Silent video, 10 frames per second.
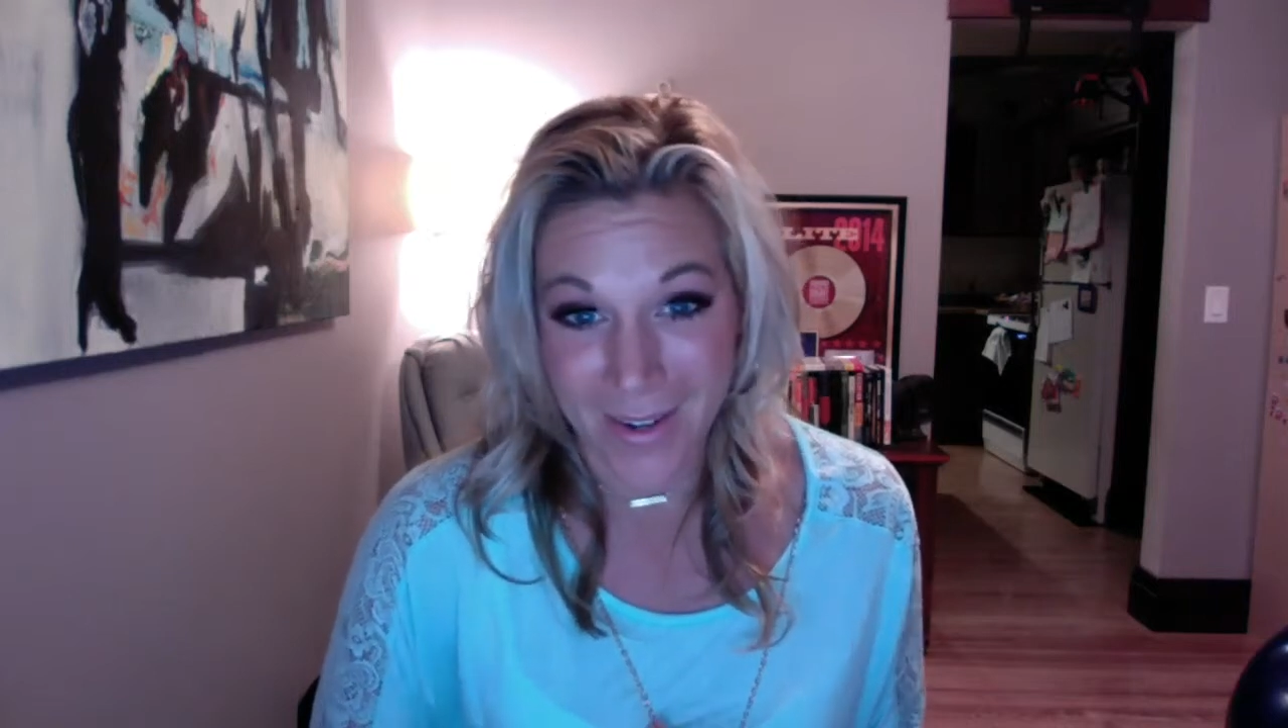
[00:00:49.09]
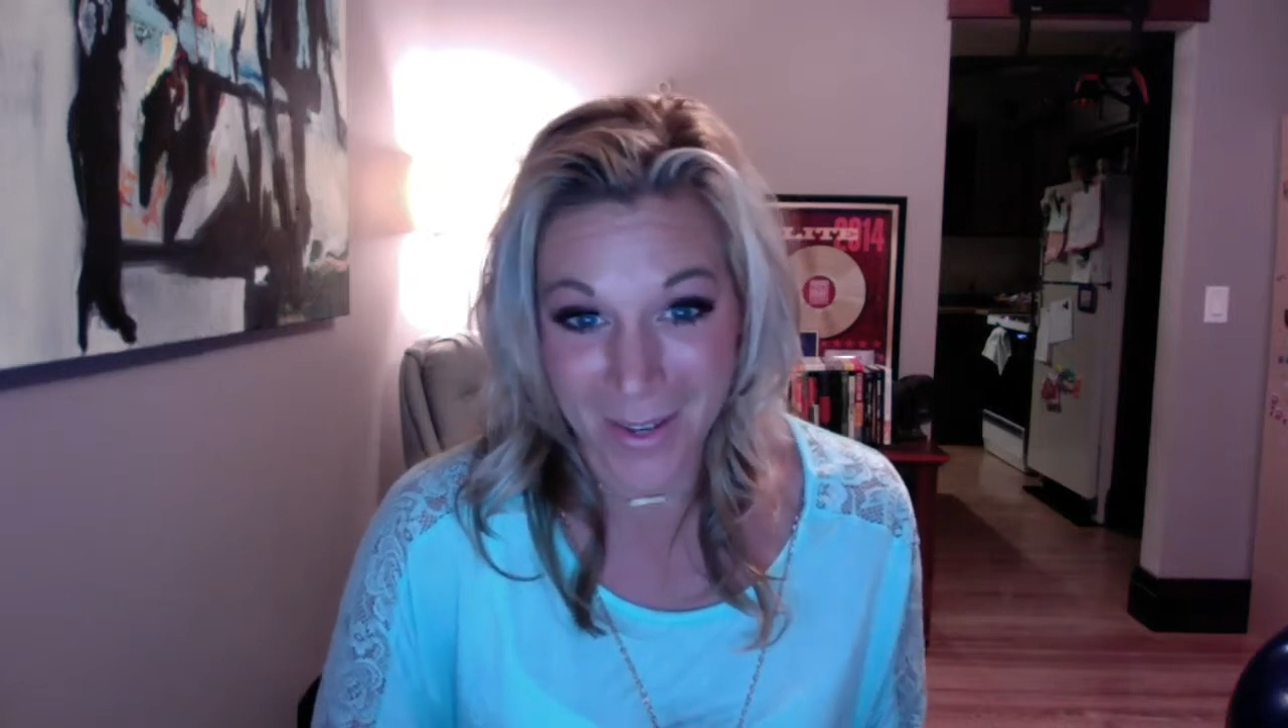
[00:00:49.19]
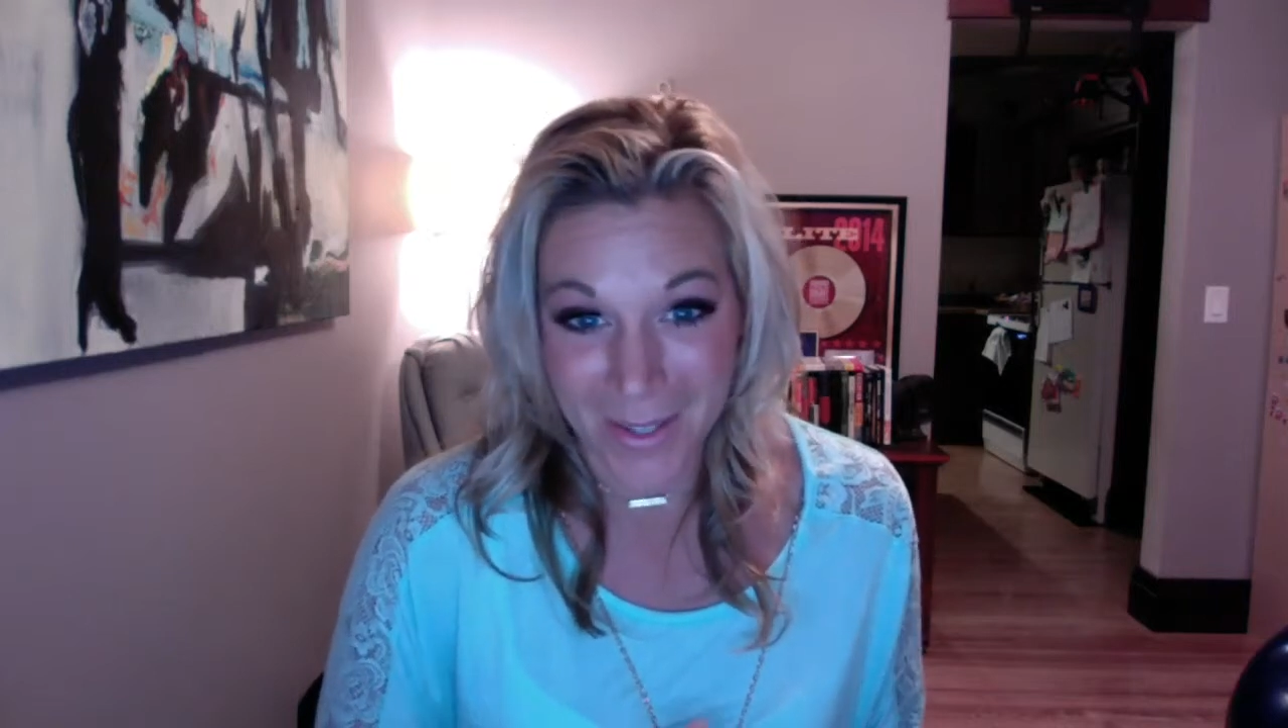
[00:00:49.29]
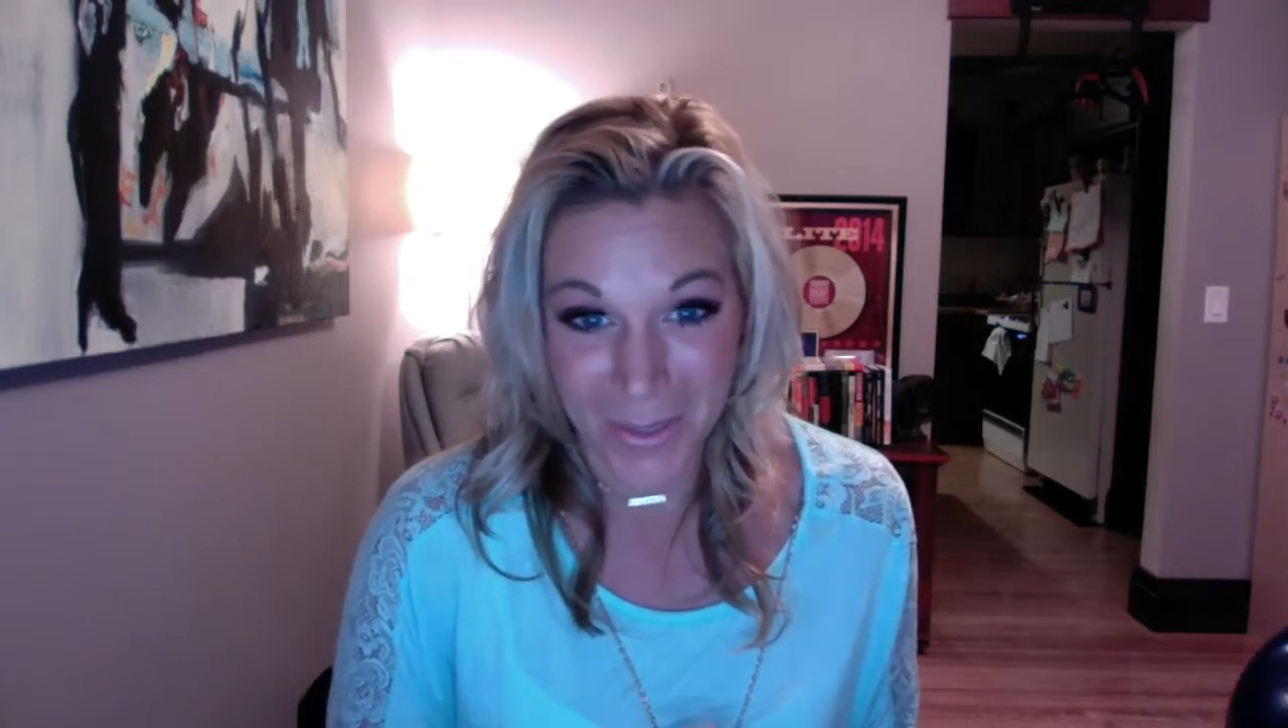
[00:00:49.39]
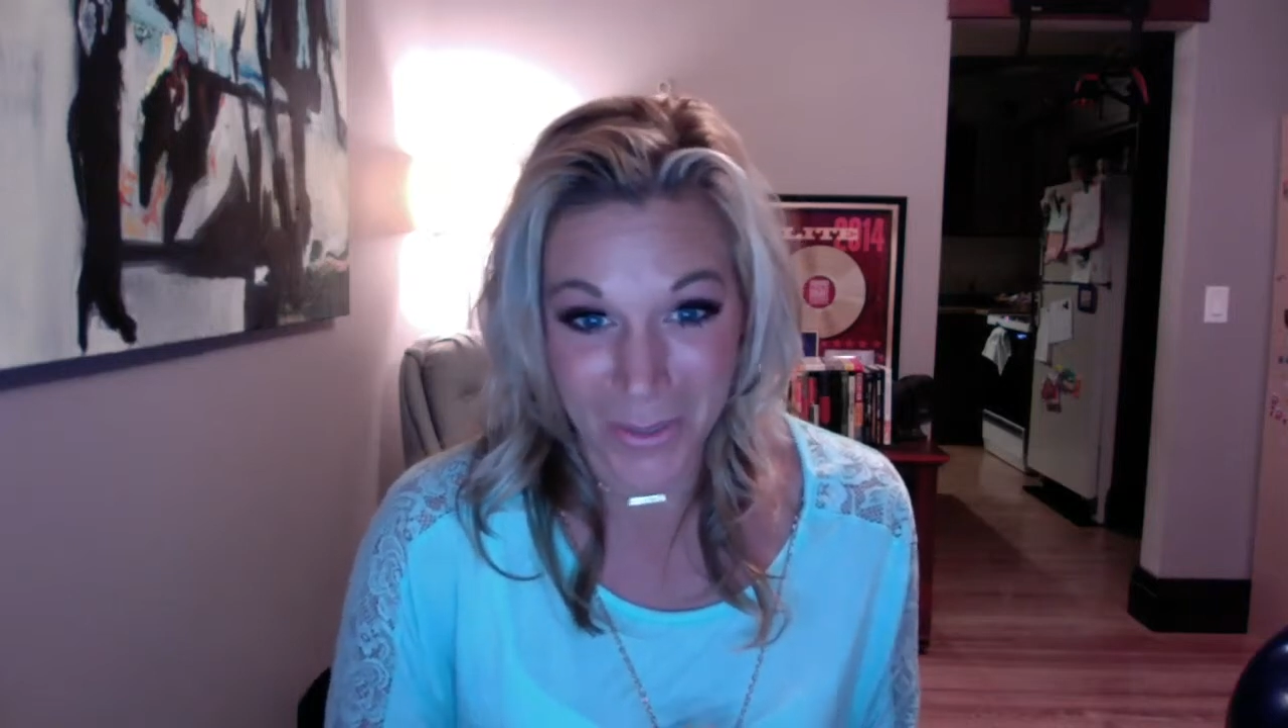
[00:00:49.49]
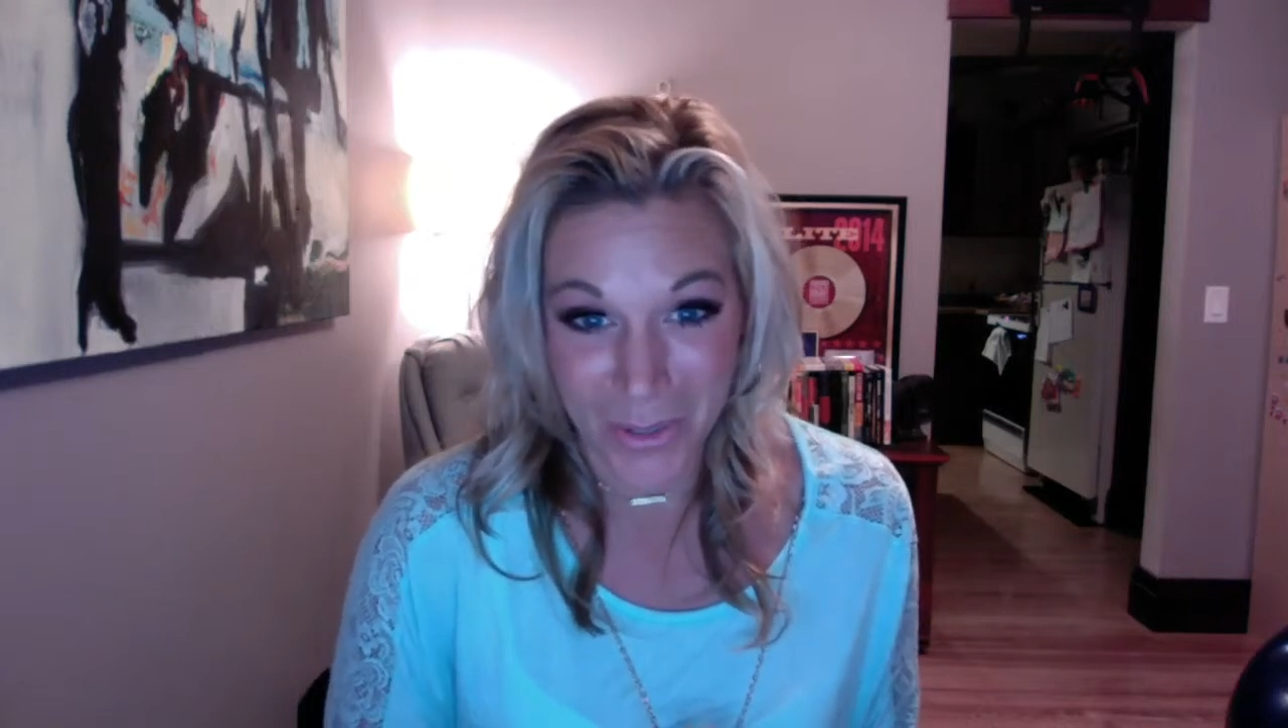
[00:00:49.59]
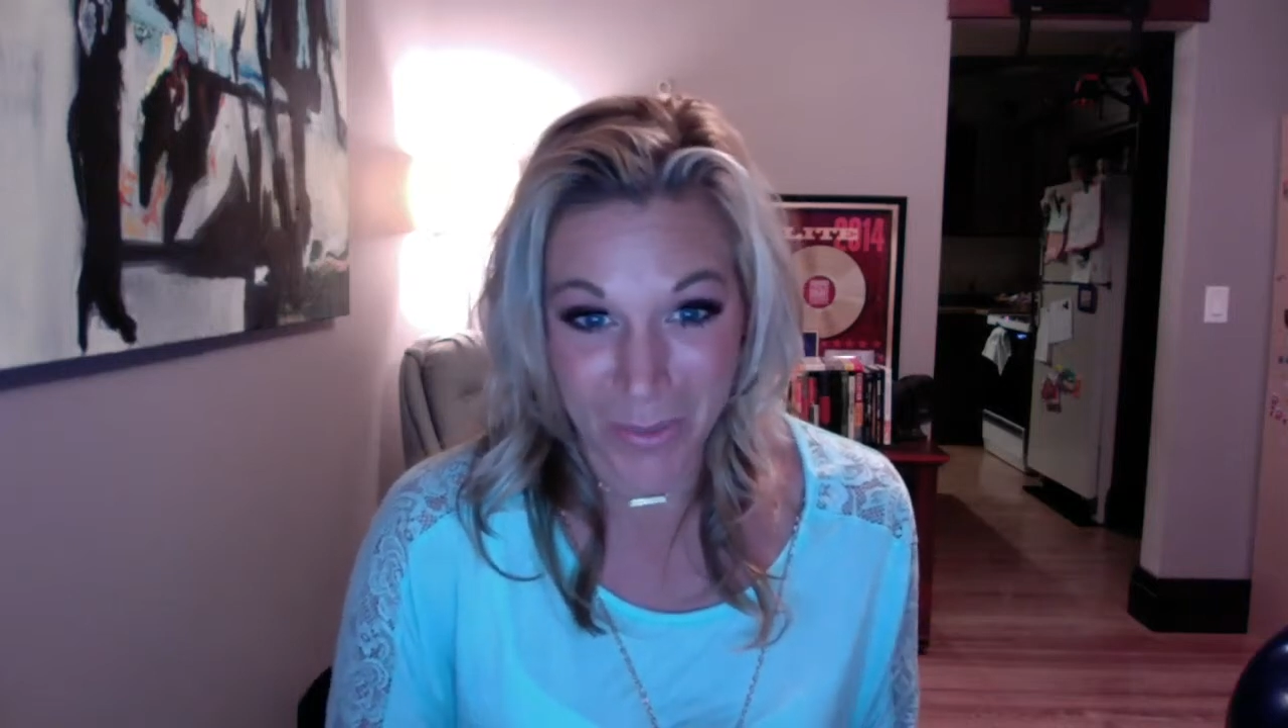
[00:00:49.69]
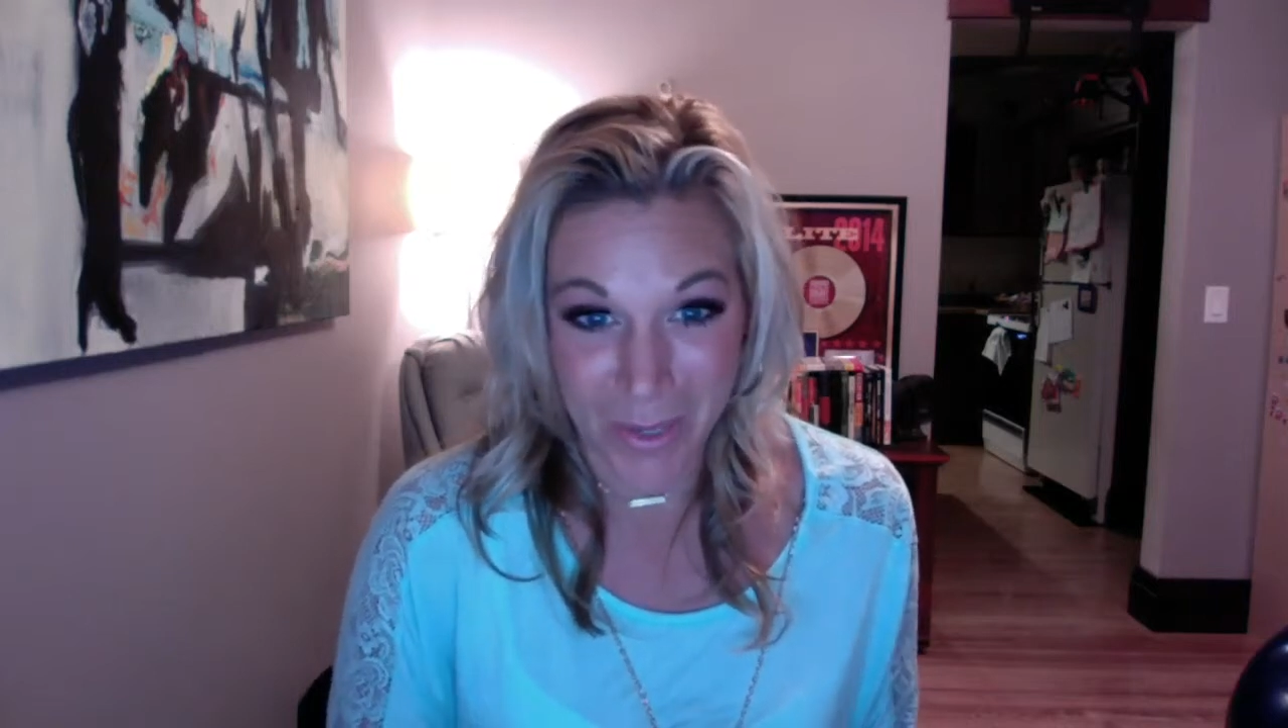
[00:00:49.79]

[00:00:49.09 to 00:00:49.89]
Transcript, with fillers: any social